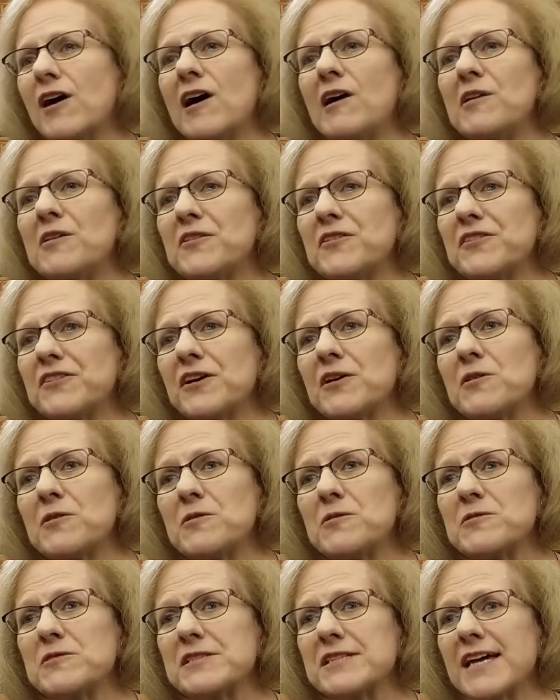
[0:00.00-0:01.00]
All
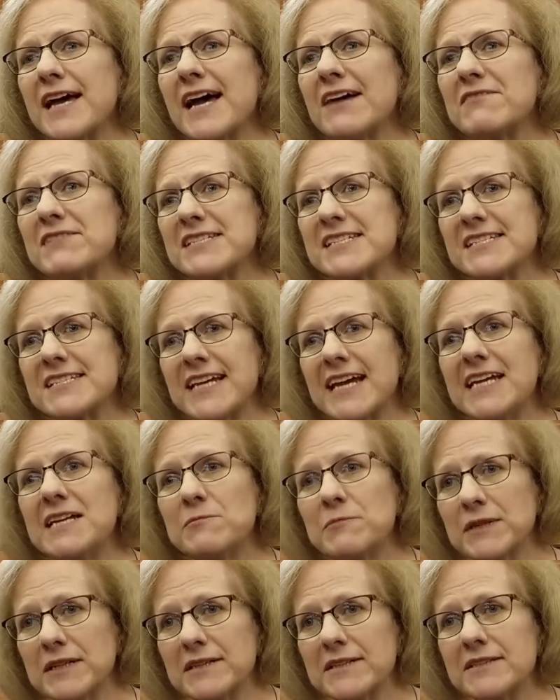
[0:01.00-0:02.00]
Souls to have a
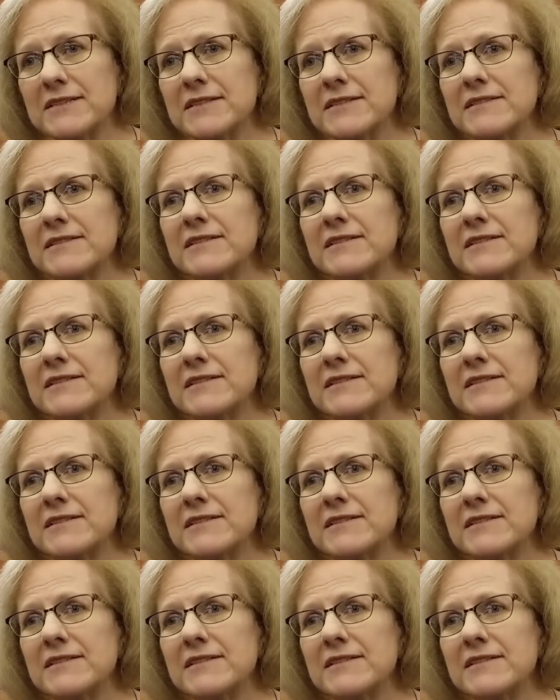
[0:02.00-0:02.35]
statement